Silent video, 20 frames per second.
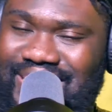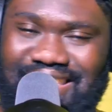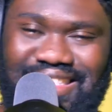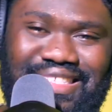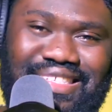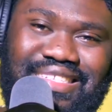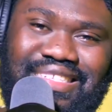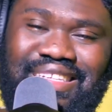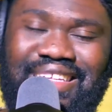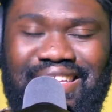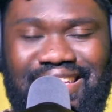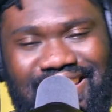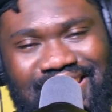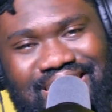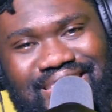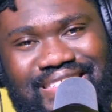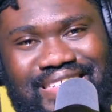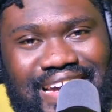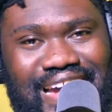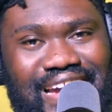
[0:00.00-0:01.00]
It's
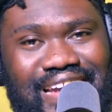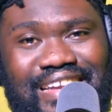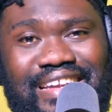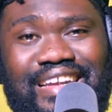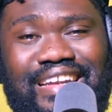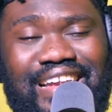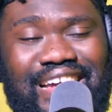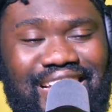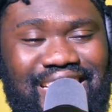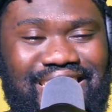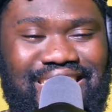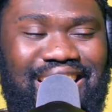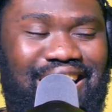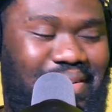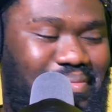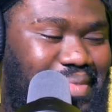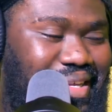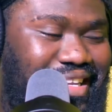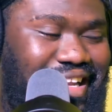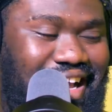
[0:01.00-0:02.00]
kind of nice.
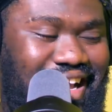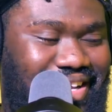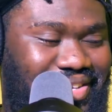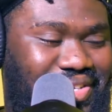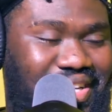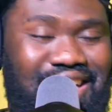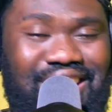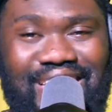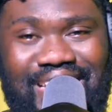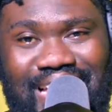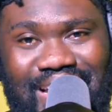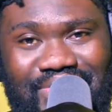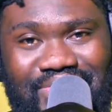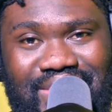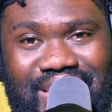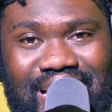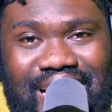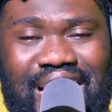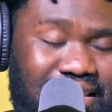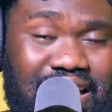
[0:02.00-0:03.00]
I actually love
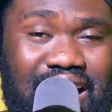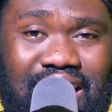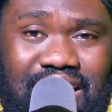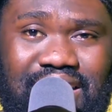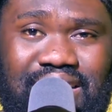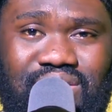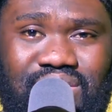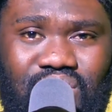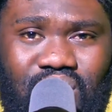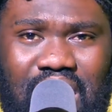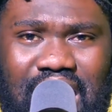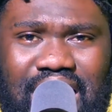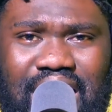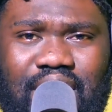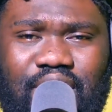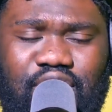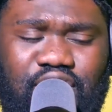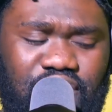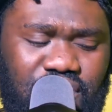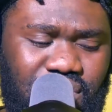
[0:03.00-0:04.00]
that. There's quite
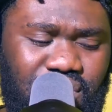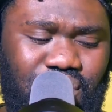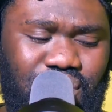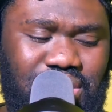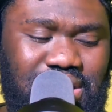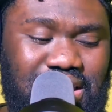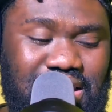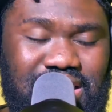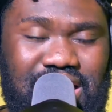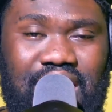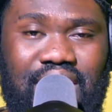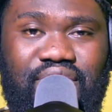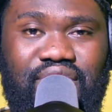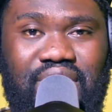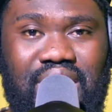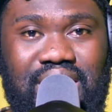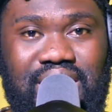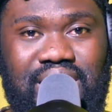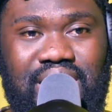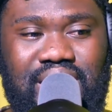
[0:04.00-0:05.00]
a few
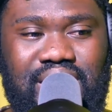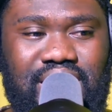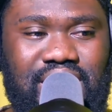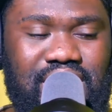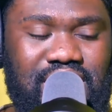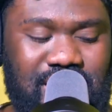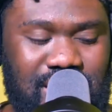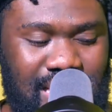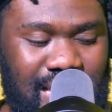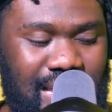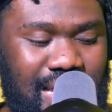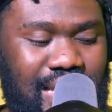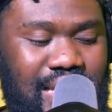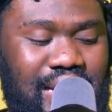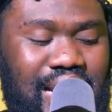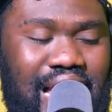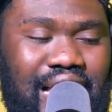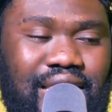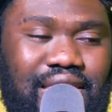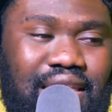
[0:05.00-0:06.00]
disadvantages,
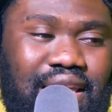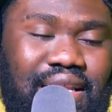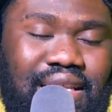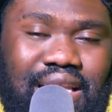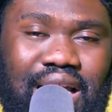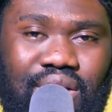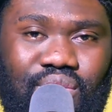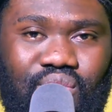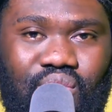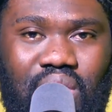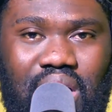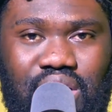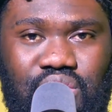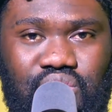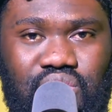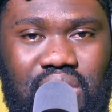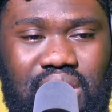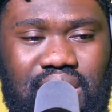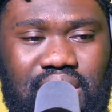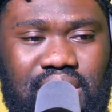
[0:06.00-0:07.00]
and I think that will
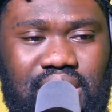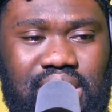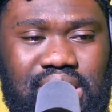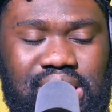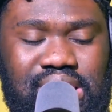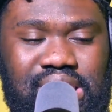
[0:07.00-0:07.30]
actually